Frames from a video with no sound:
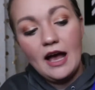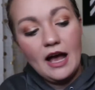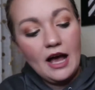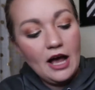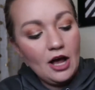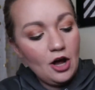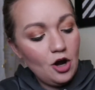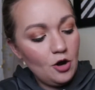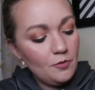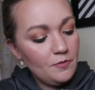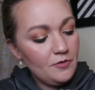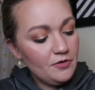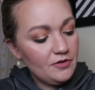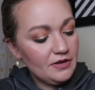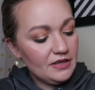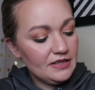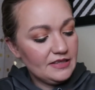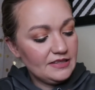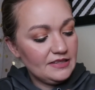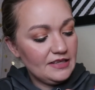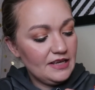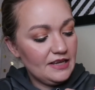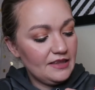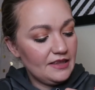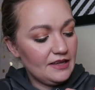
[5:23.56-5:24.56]
I hope you can
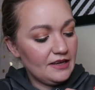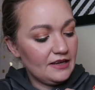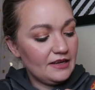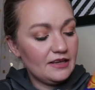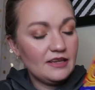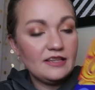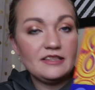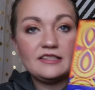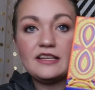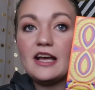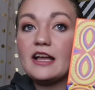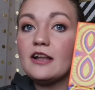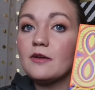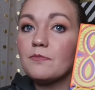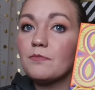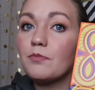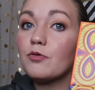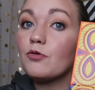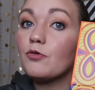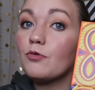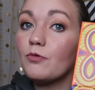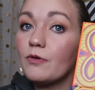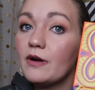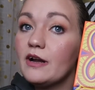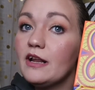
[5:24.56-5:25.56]
see, like, it's got a
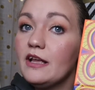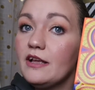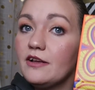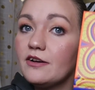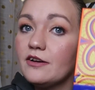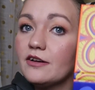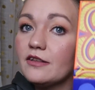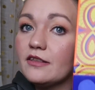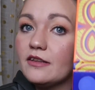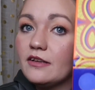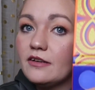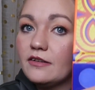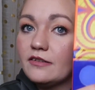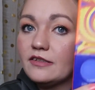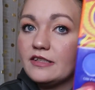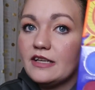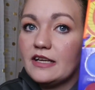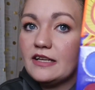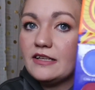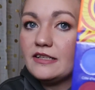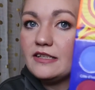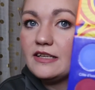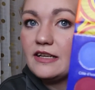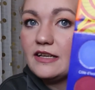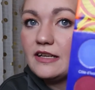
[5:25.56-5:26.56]
pretty good little
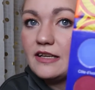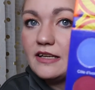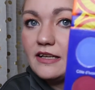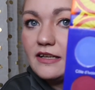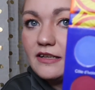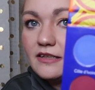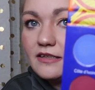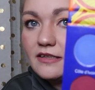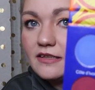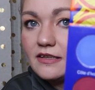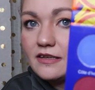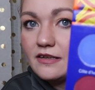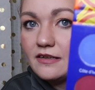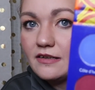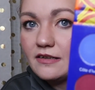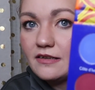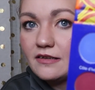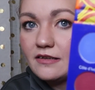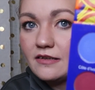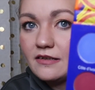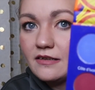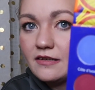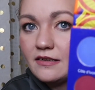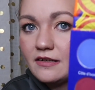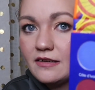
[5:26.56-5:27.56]
dent in it.
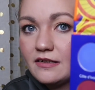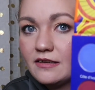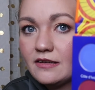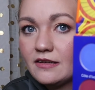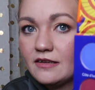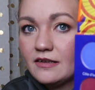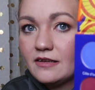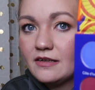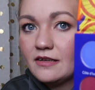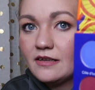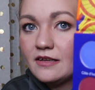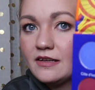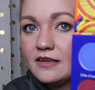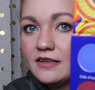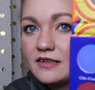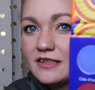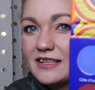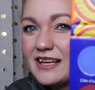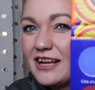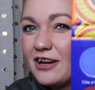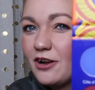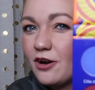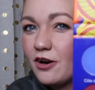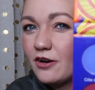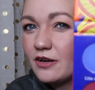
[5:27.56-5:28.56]
It's
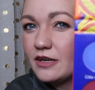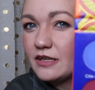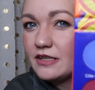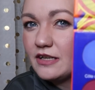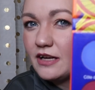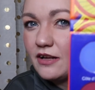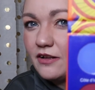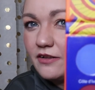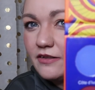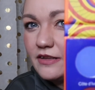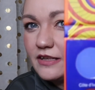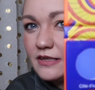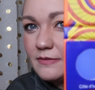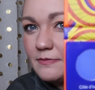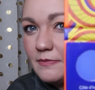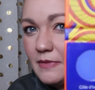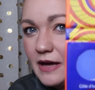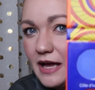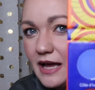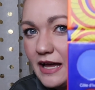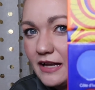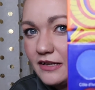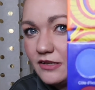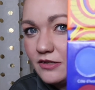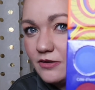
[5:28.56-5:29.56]
kind of hard to tell in this
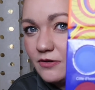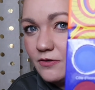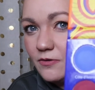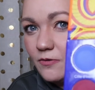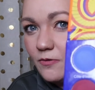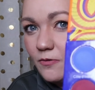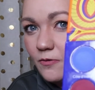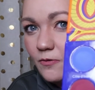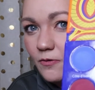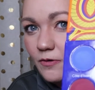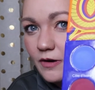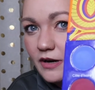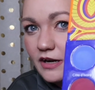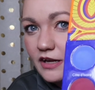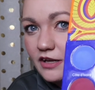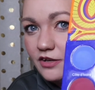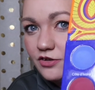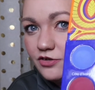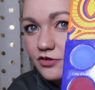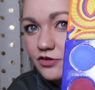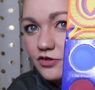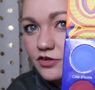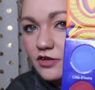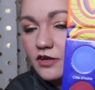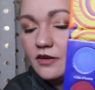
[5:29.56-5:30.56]
matte
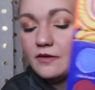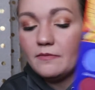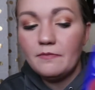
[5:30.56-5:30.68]
orange.